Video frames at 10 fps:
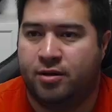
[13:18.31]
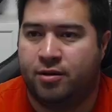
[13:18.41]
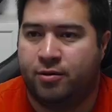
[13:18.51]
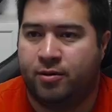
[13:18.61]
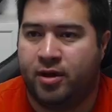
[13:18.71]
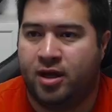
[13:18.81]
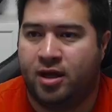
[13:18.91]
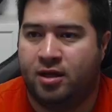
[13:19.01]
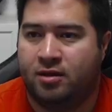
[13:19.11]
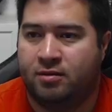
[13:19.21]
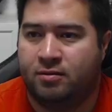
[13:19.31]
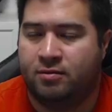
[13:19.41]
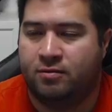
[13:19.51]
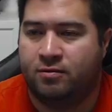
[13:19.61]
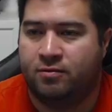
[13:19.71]
3,
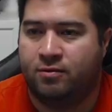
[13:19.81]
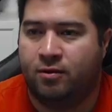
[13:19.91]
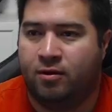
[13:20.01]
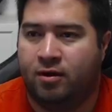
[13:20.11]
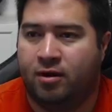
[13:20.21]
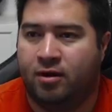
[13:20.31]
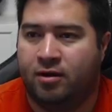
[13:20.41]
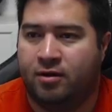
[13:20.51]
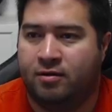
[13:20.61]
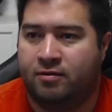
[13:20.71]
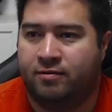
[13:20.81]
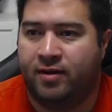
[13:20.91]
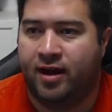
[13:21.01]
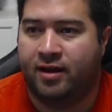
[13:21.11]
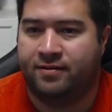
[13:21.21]
4,
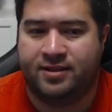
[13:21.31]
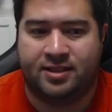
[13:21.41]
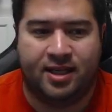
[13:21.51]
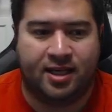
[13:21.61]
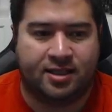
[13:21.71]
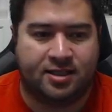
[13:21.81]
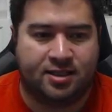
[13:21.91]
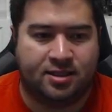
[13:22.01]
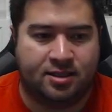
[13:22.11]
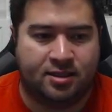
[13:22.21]
5, 6.